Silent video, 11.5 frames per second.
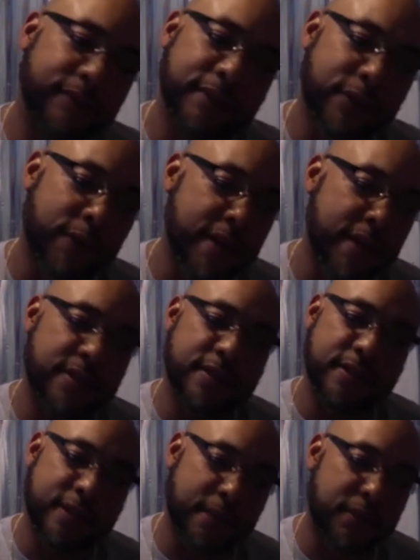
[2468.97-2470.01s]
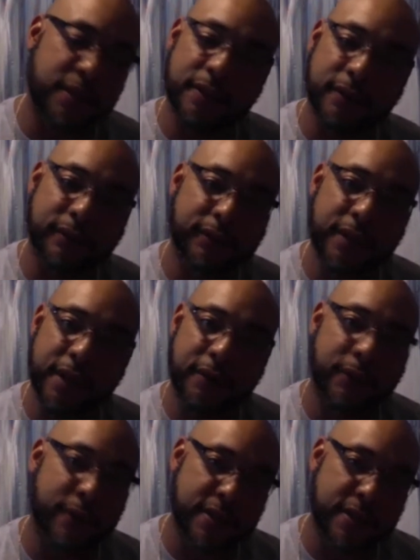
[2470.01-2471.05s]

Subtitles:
the rest is up to you. The rest